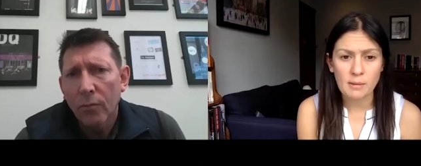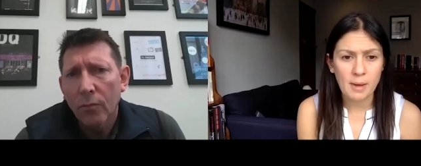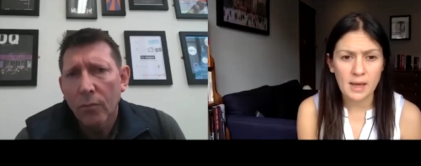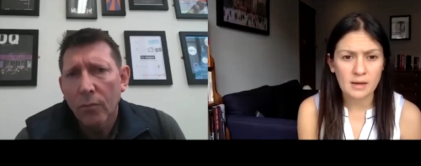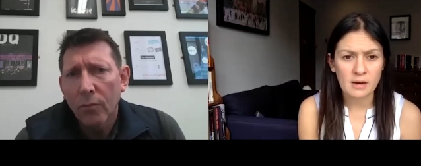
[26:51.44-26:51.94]

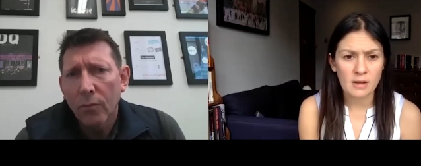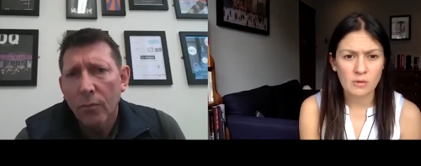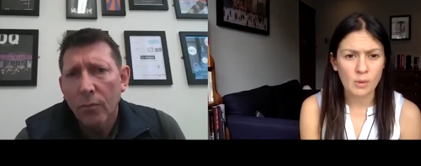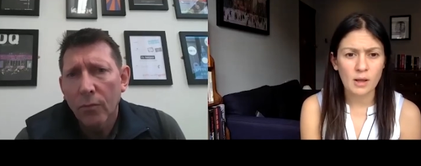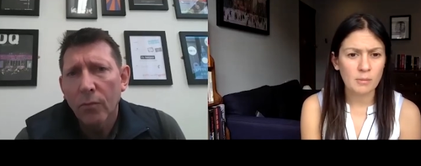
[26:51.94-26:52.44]
Speaker 1: pain as
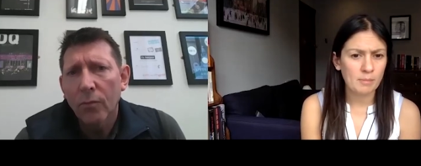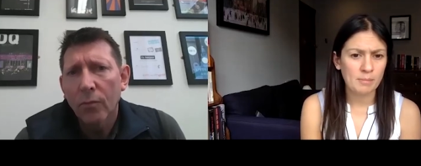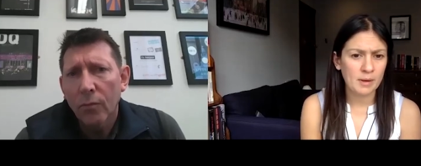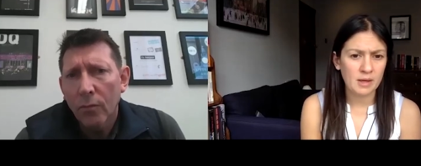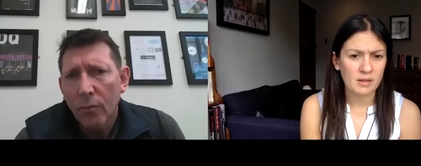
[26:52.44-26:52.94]
well
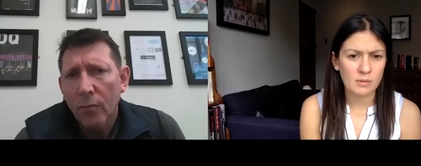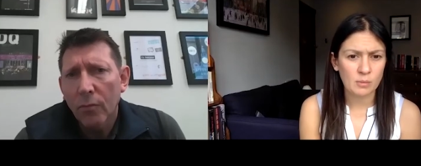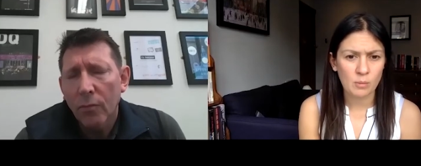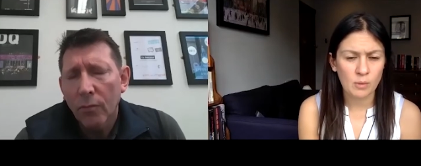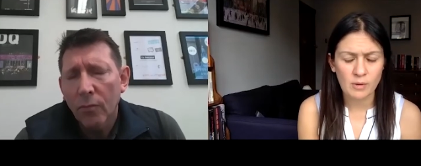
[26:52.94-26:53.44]
because
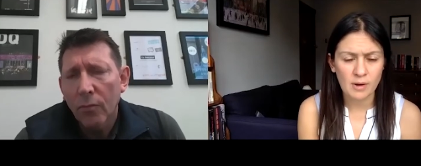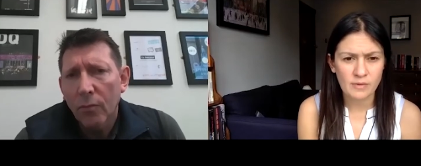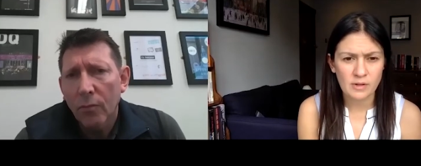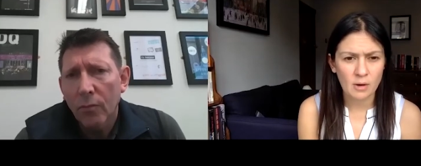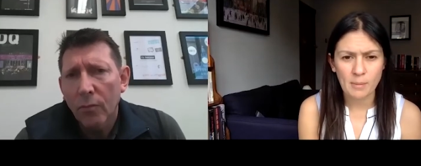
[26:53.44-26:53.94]
we would have
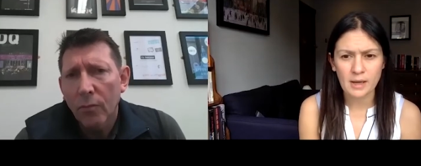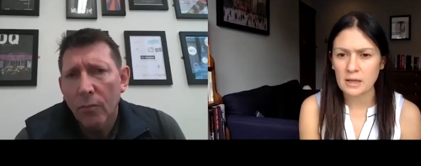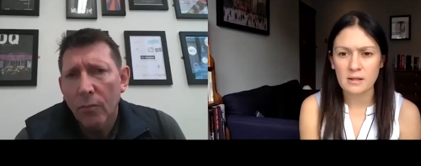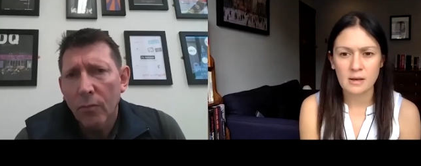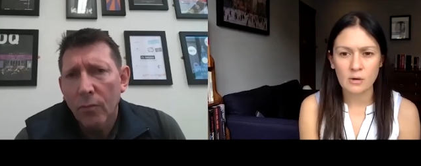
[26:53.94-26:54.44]
to go back
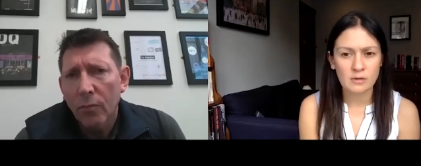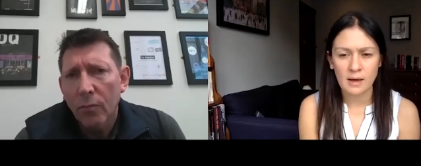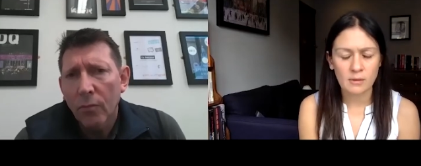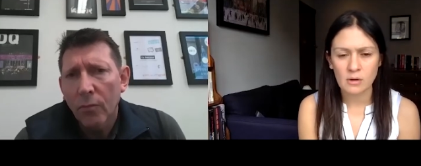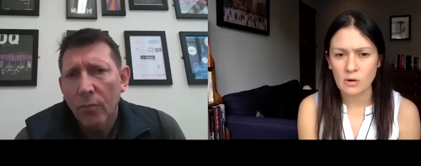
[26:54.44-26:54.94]
into
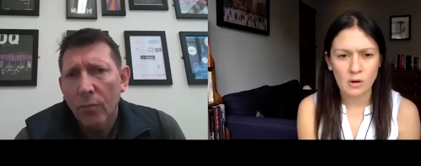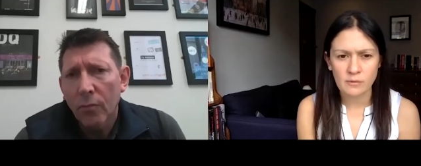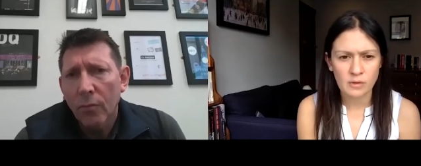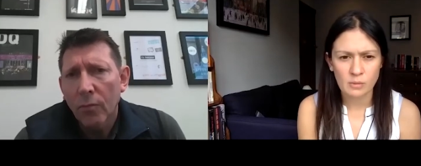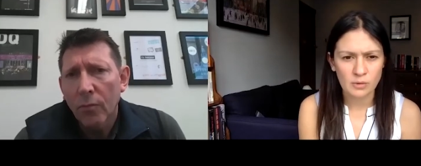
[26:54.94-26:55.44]
lockdown and none of
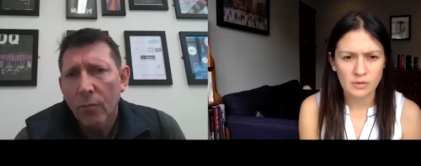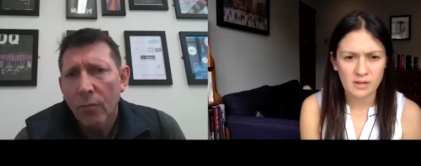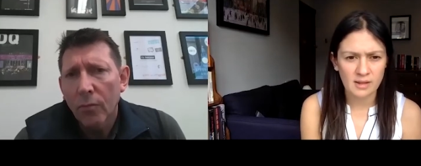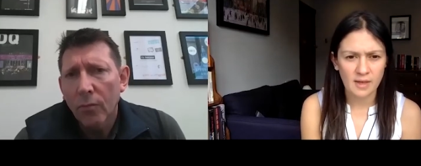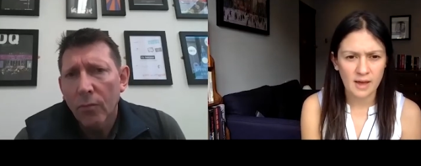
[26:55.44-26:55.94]
us want to
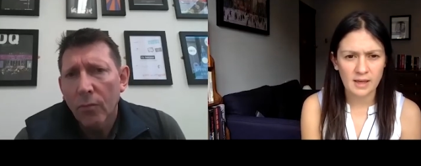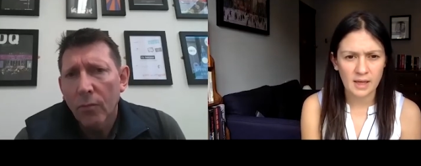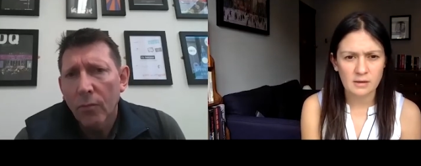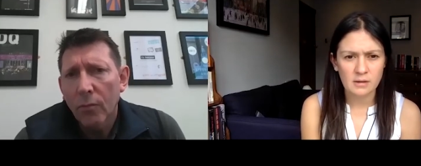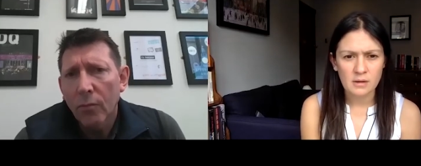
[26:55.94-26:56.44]
see that
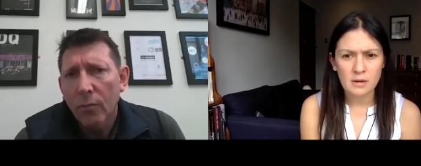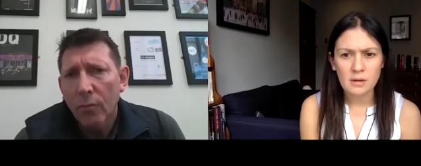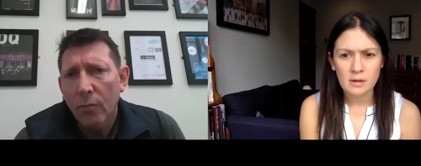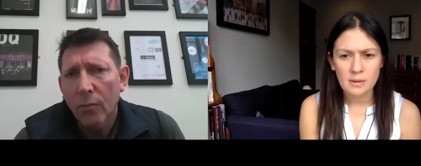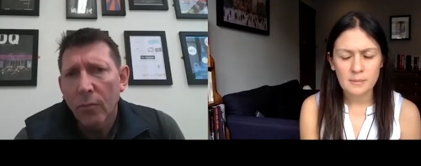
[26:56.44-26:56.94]
again.
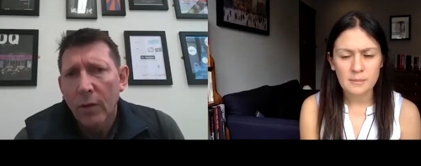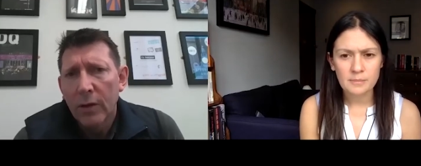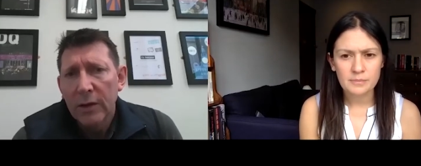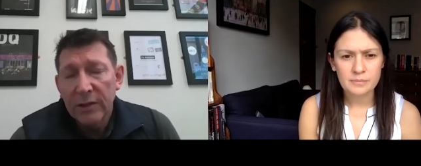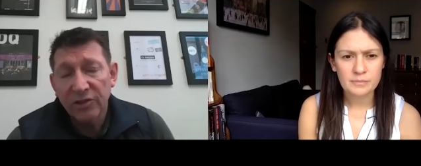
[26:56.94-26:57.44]

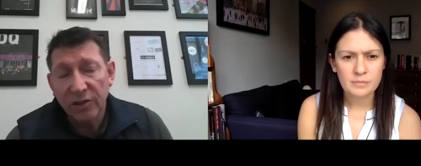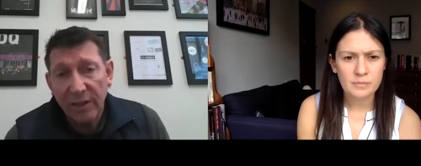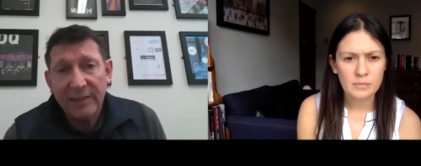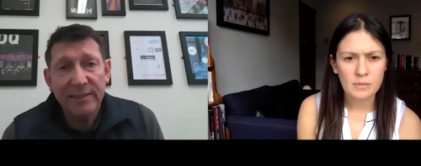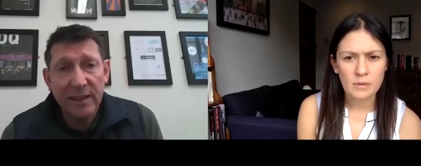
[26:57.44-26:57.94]
Speaker 2: So
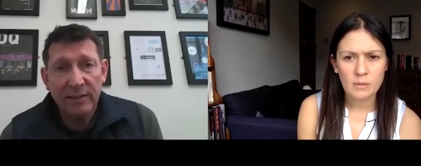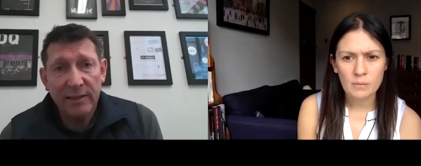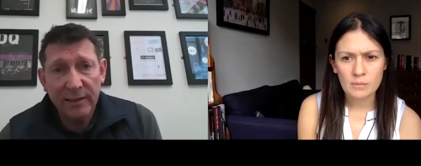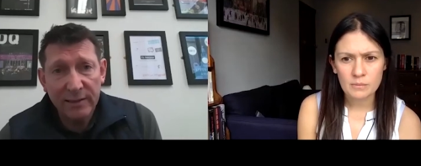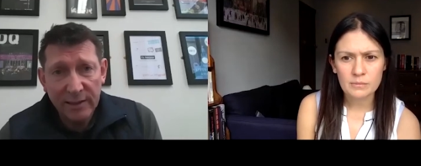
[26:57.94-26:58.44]
that's the,
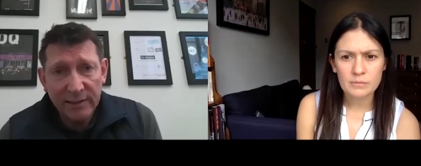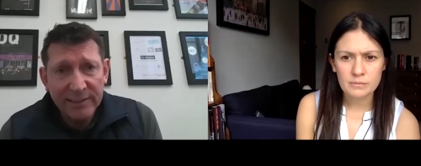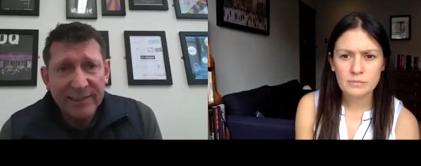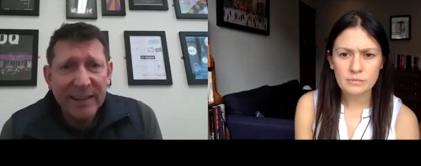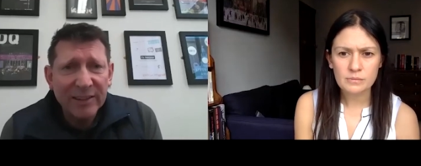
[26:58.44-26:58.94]
the, the
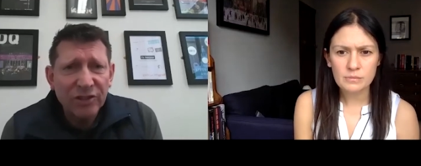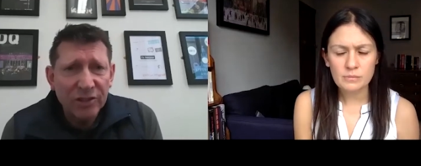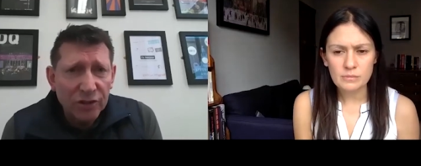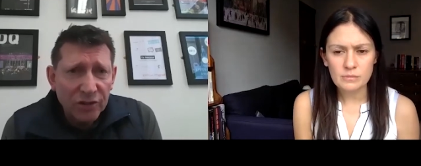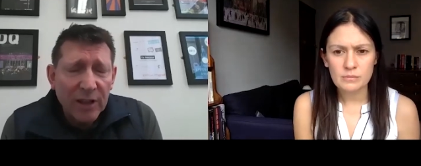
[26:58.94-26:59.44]
distinction.
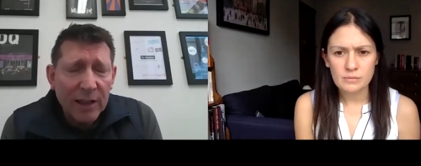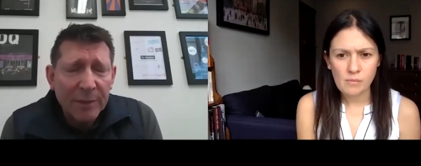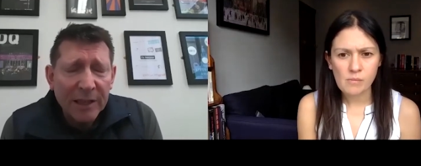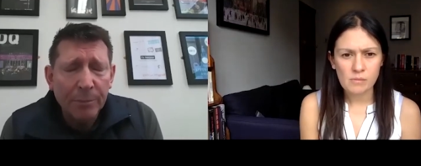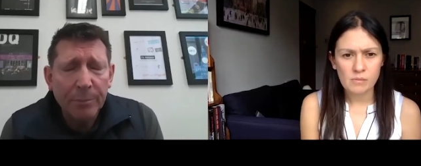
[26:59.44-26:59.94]
Just let
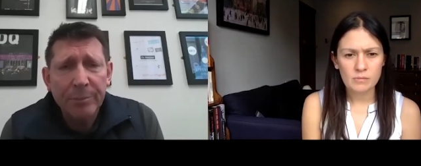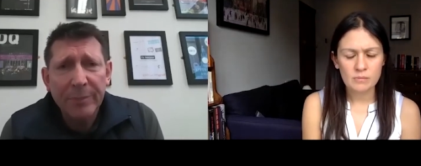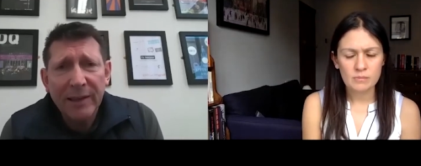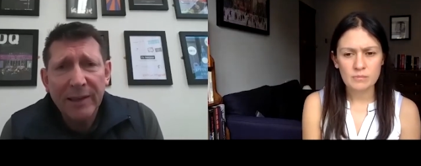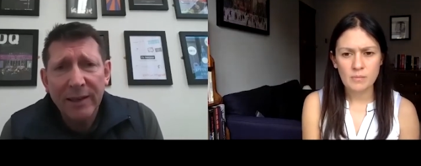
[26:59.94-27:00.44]
me be
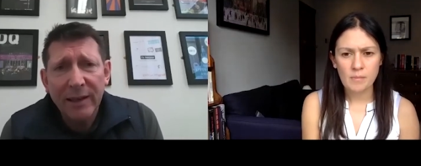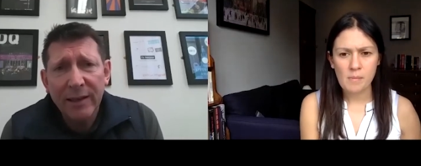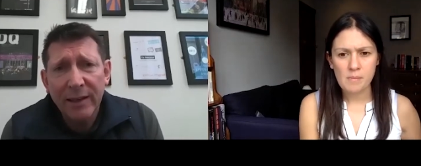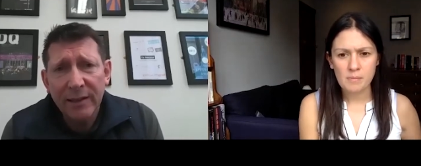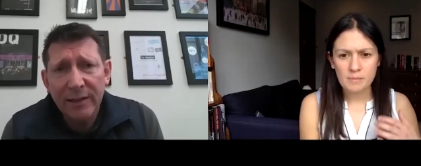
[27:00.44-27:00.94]
clear
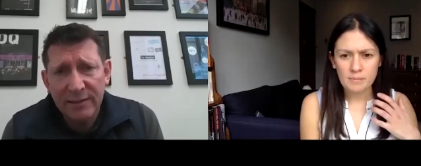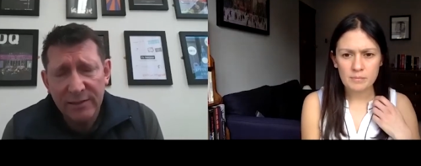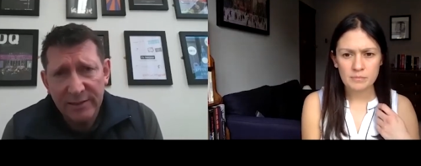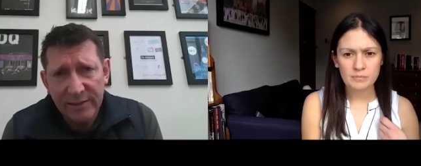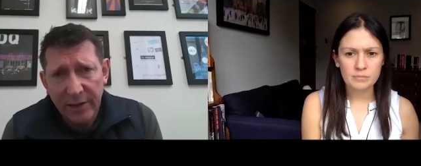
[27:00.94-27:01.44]
here, Lisa,
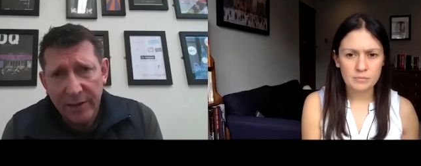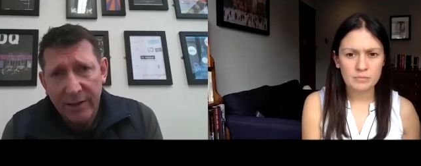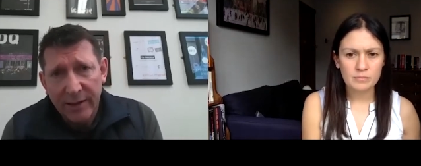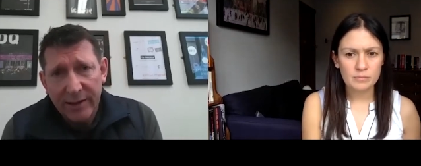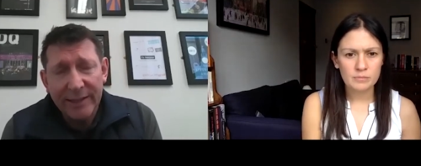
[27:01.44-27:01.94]
is that
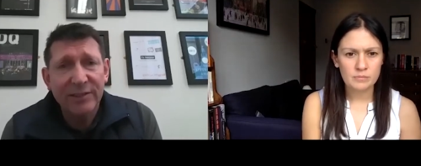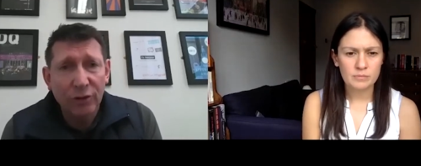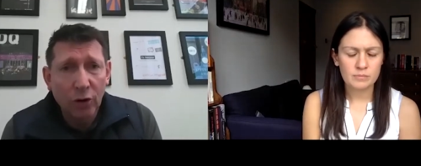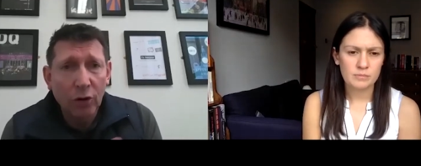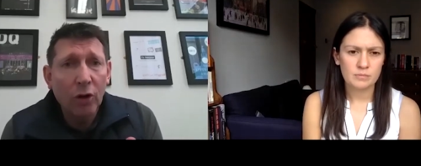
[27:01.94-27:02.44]
it's an
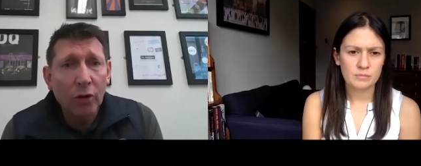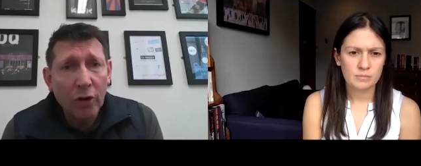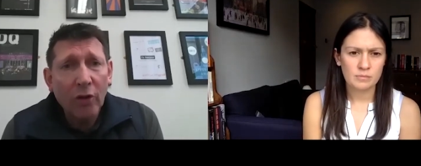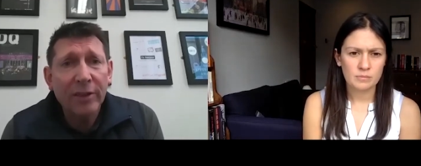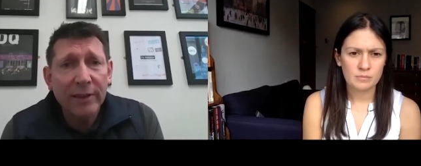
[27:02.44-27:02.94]
all or
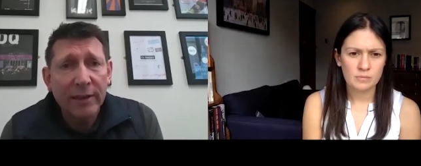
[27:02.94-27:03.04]
nothing